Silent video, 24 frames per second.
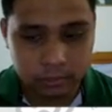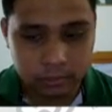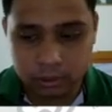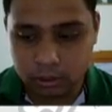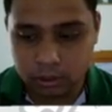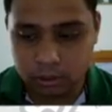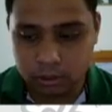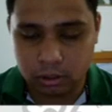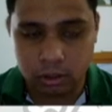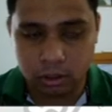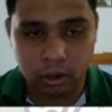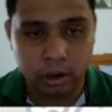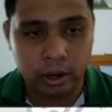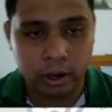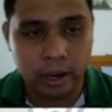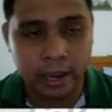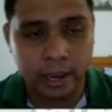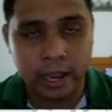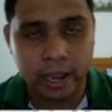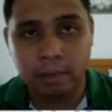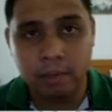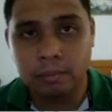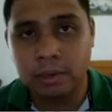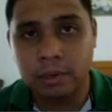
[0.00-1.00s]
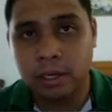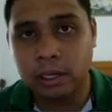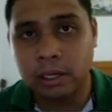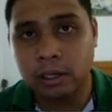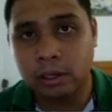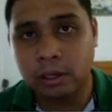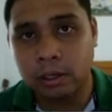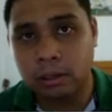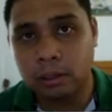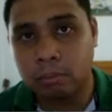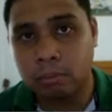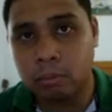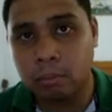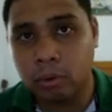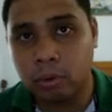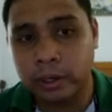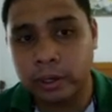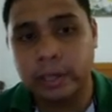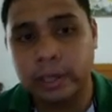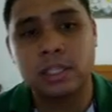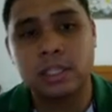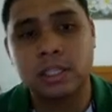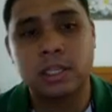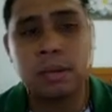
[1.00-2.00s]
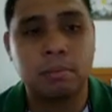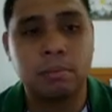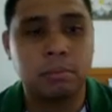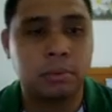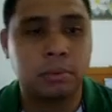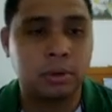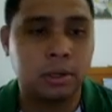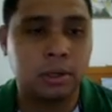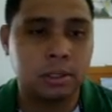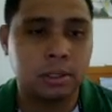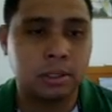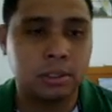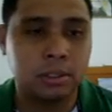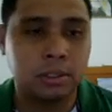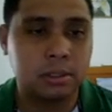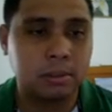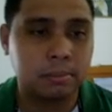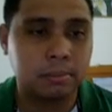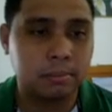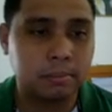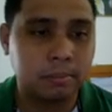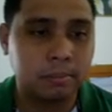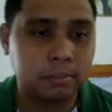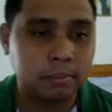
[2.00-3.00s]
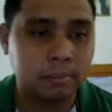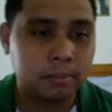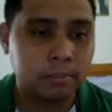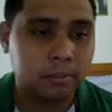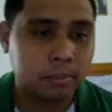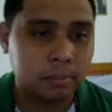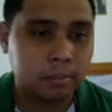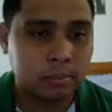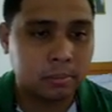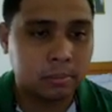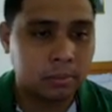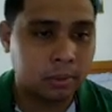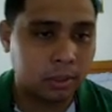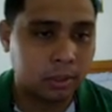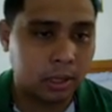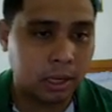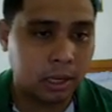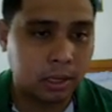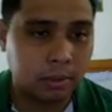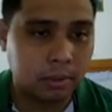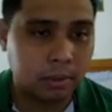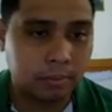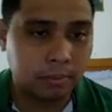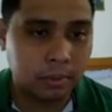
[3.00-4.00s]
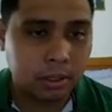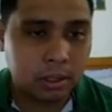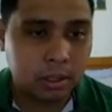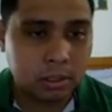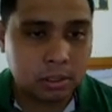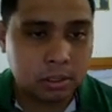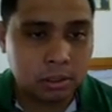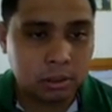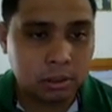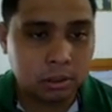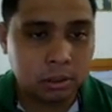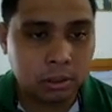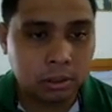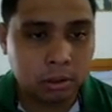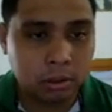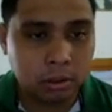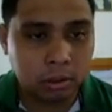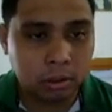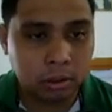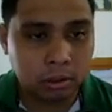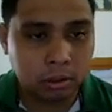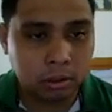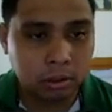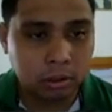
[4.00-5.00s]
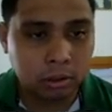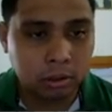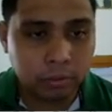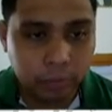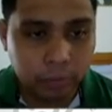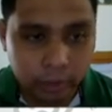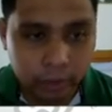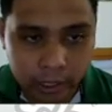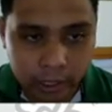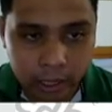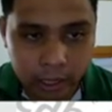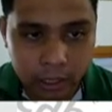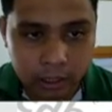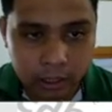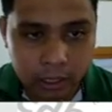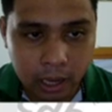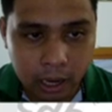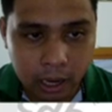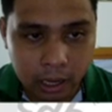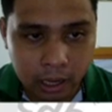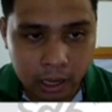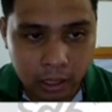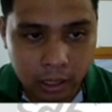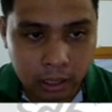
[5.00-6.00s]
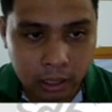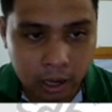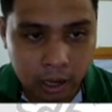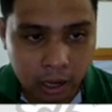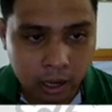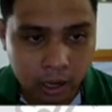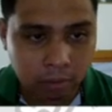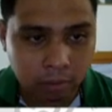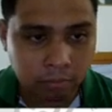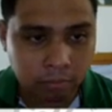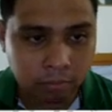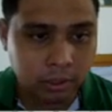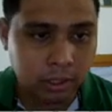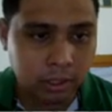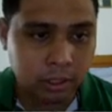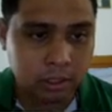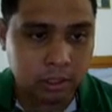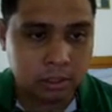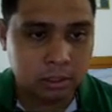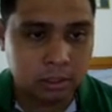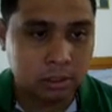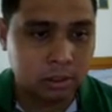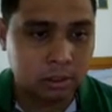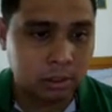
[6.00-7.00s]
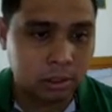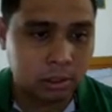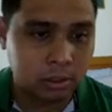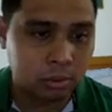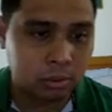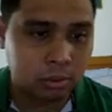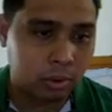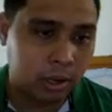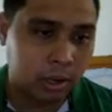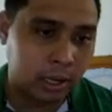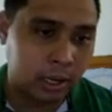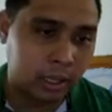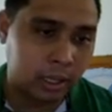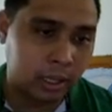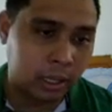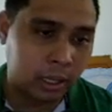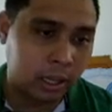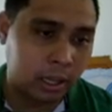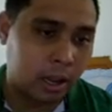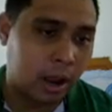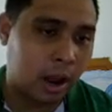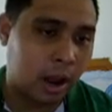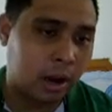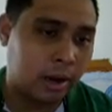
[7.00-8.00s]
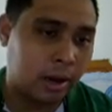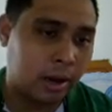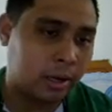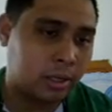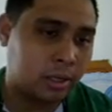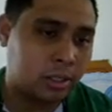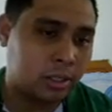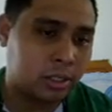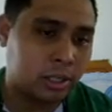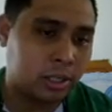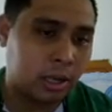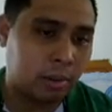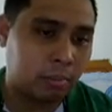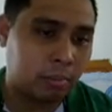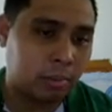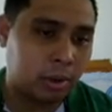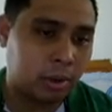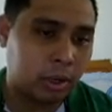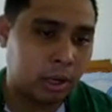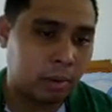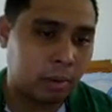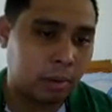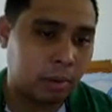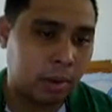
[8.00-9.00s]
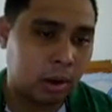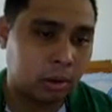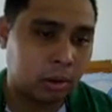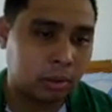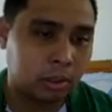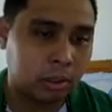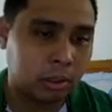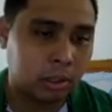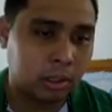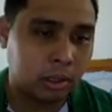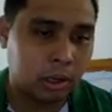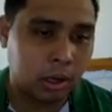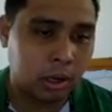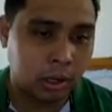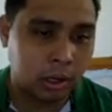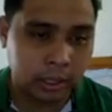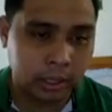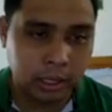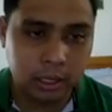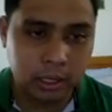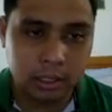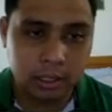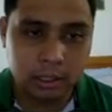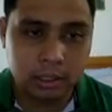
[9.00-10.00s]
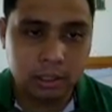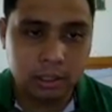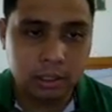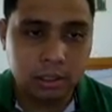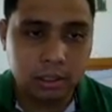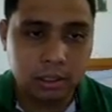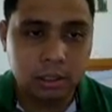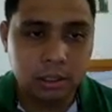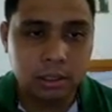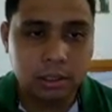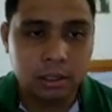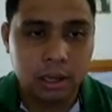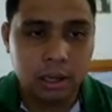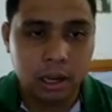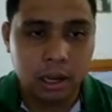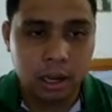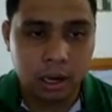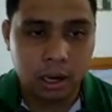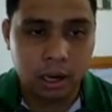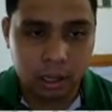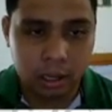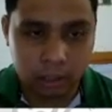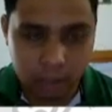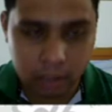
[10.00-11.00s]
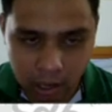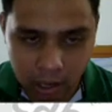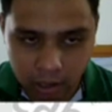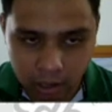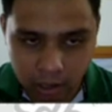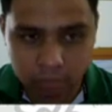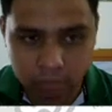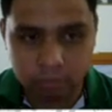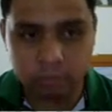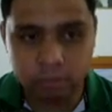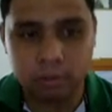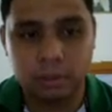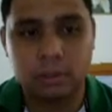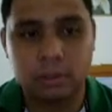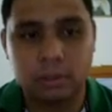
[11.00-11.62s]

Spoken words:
so I have here more examples. Okay, so don't forget a lot of is this one, a large number amount. Okay, a lot of,